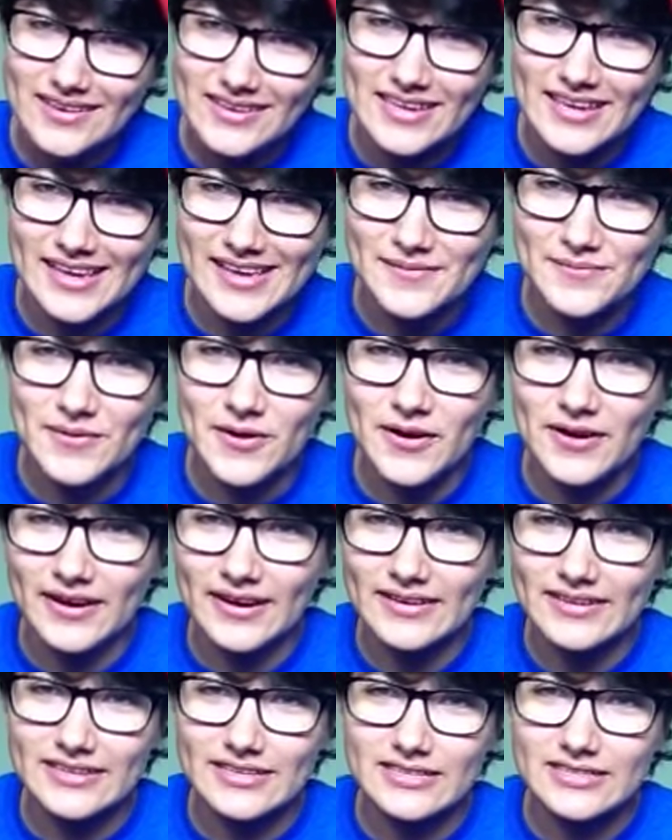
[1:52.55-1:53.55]
Yeah,
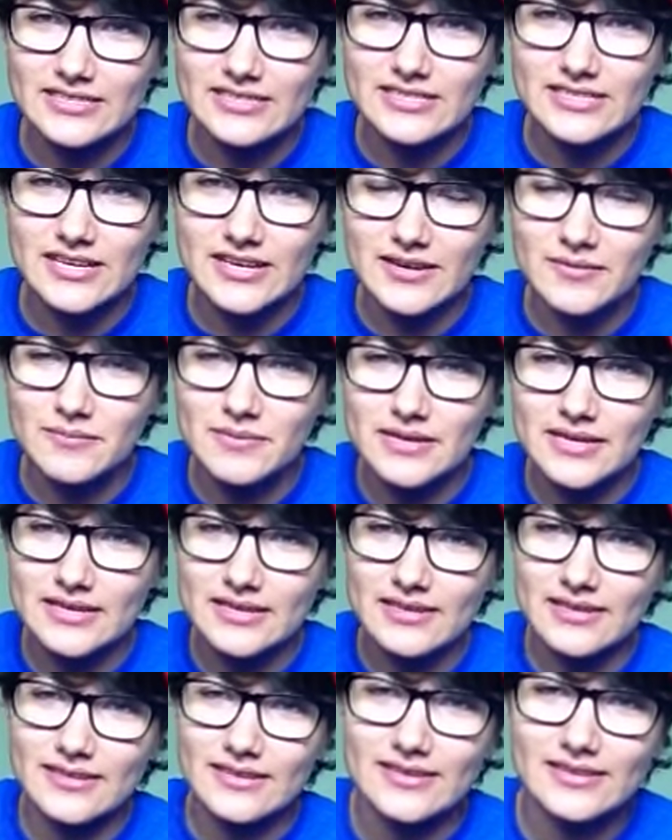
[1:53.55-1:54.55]
alright. She's gonna
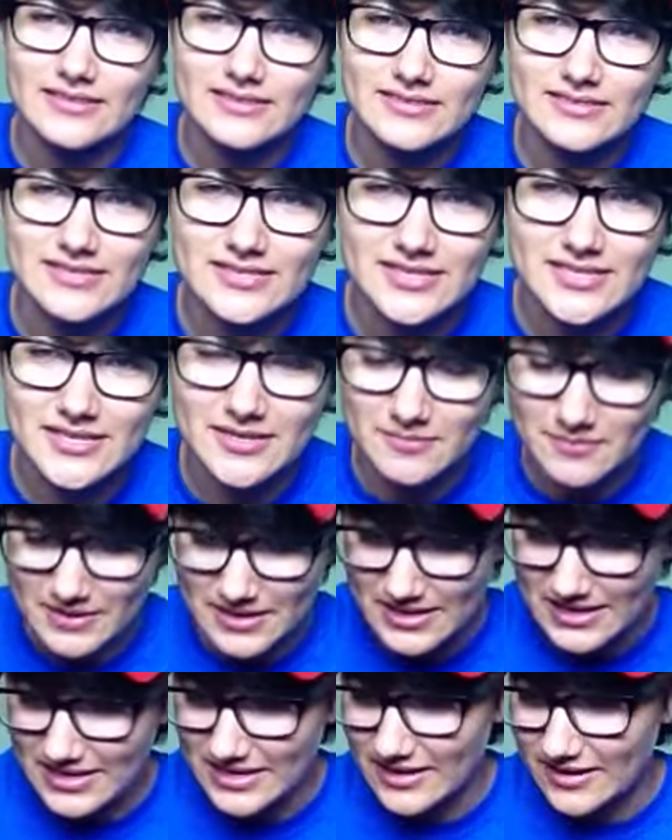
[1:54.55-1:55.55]
be
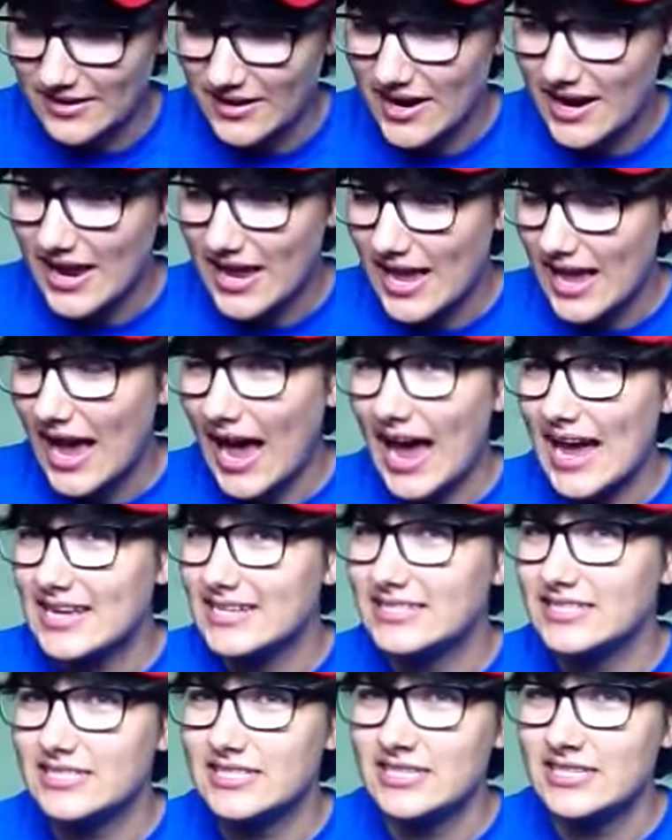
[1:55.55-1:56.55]
in here.
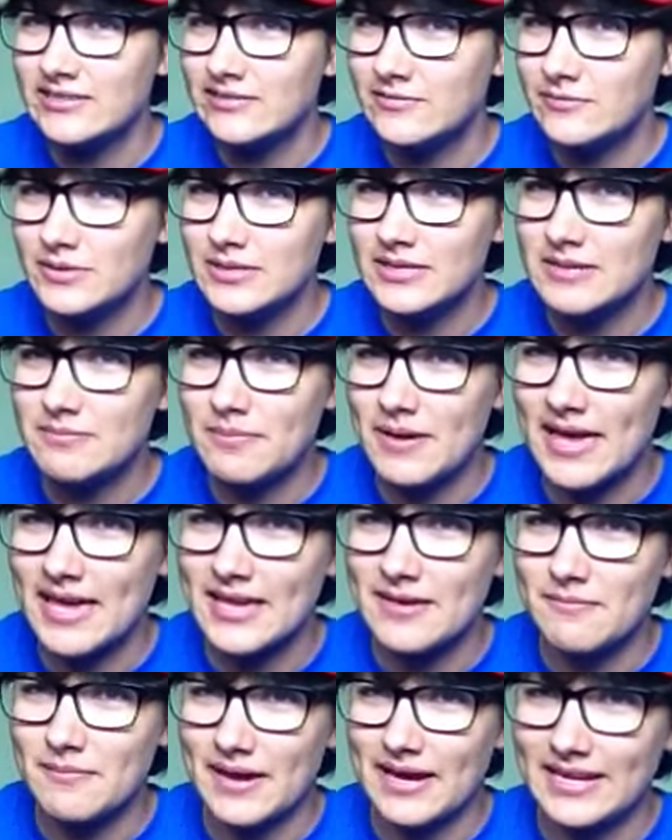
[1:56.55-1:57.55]
I didn't really
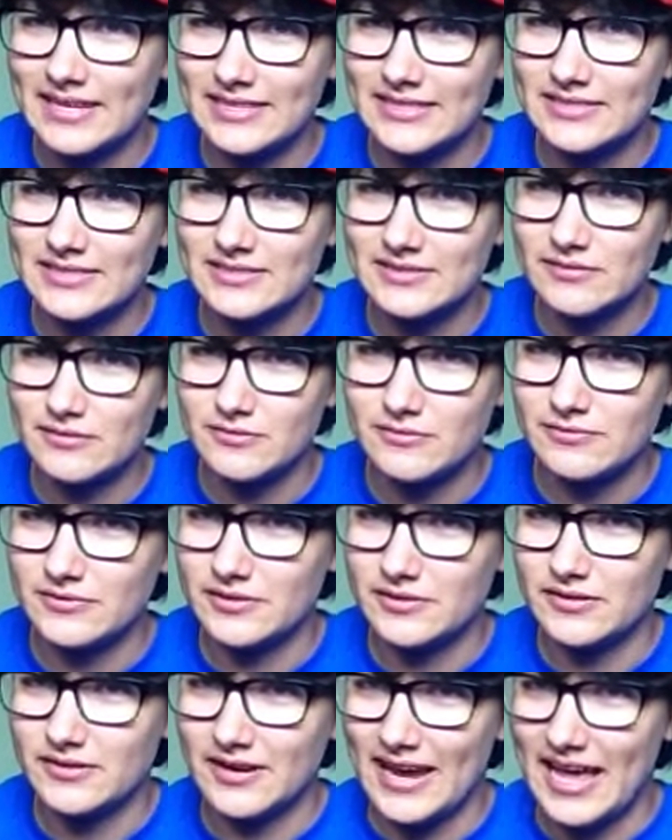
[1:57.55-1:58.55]
peg Max
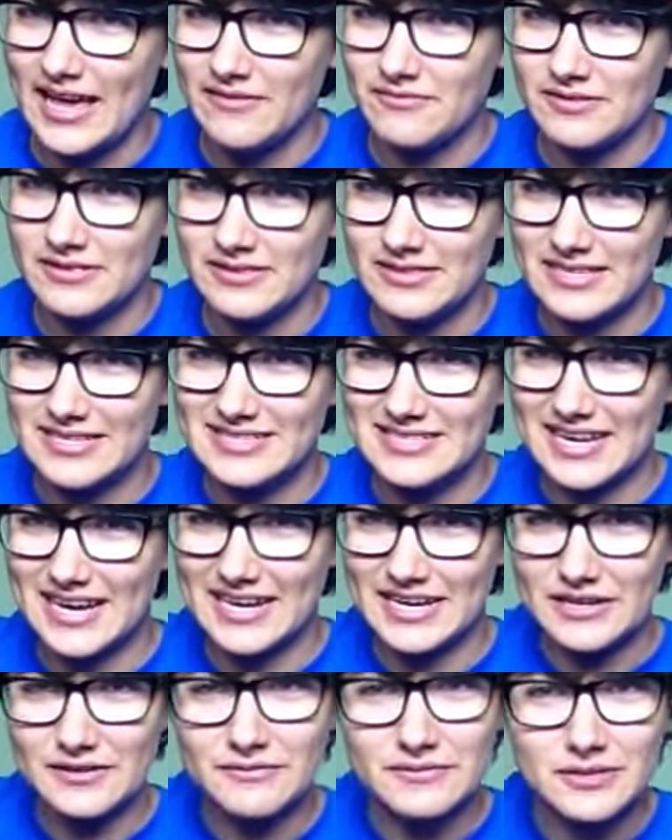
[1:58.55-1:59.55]
for having this
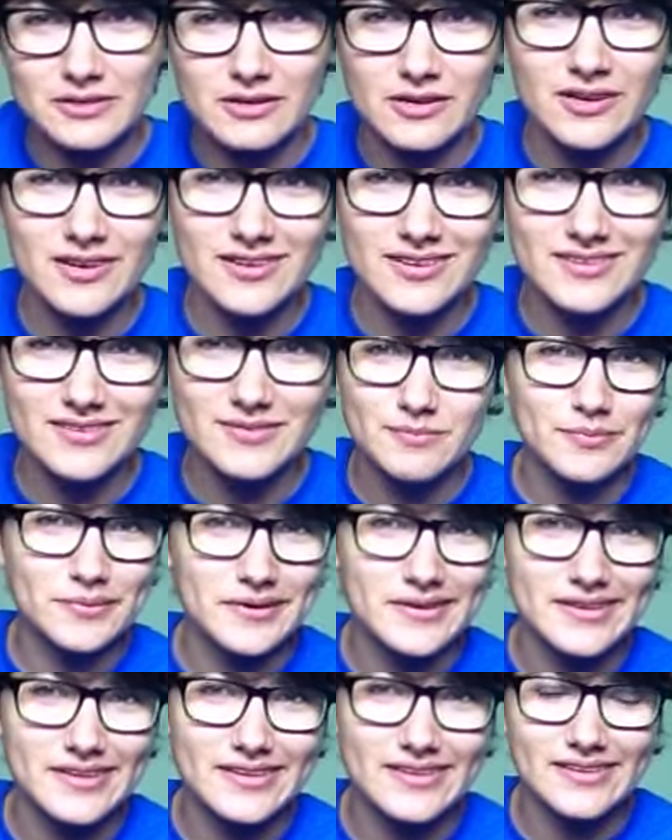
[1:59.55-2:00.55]
kind of dog,
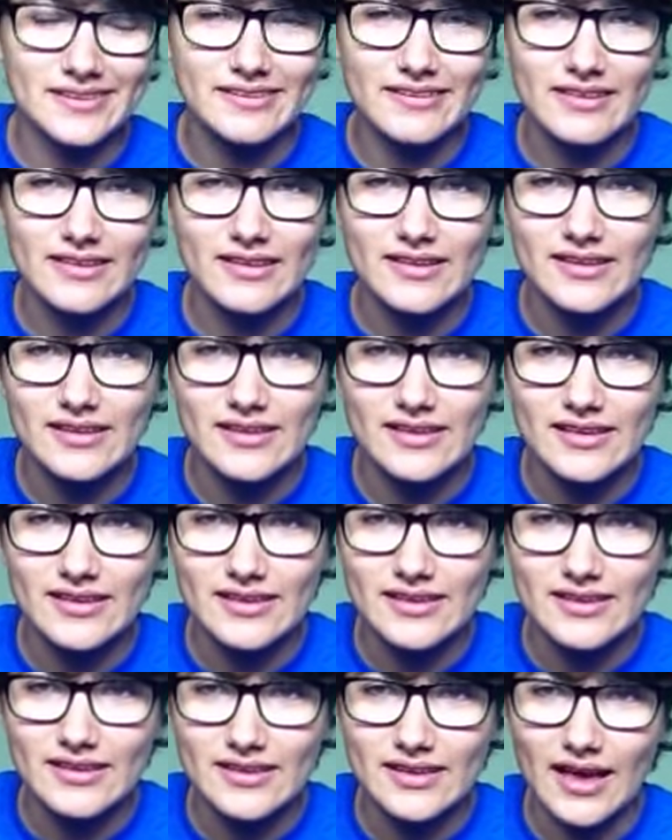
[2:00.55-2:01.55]
but
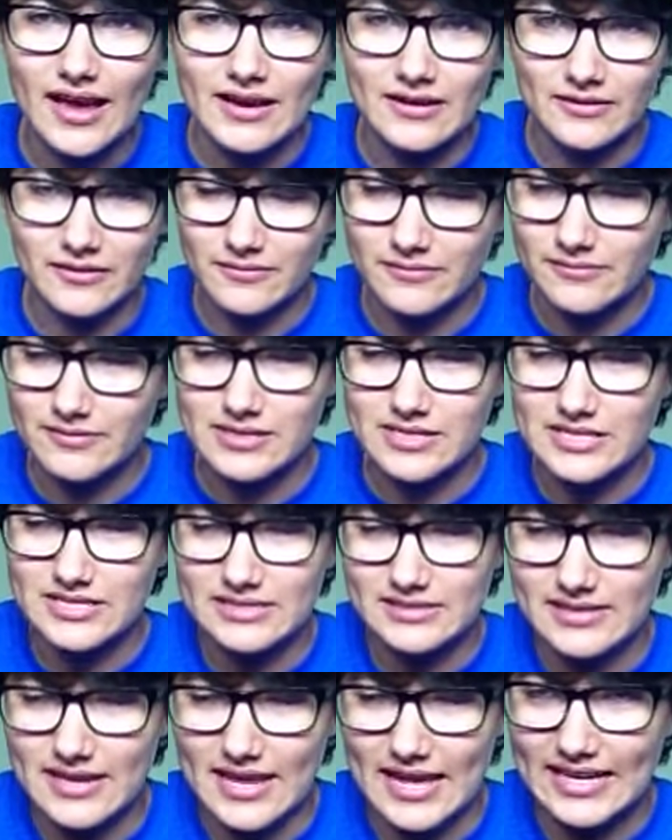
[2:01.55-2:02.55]
I don't know. He just
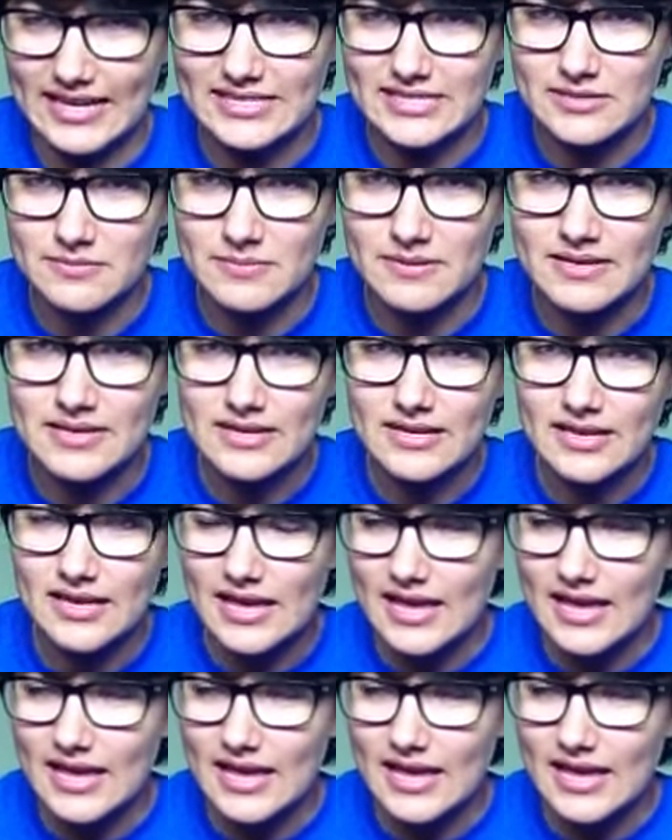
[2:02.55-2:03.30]
asked me.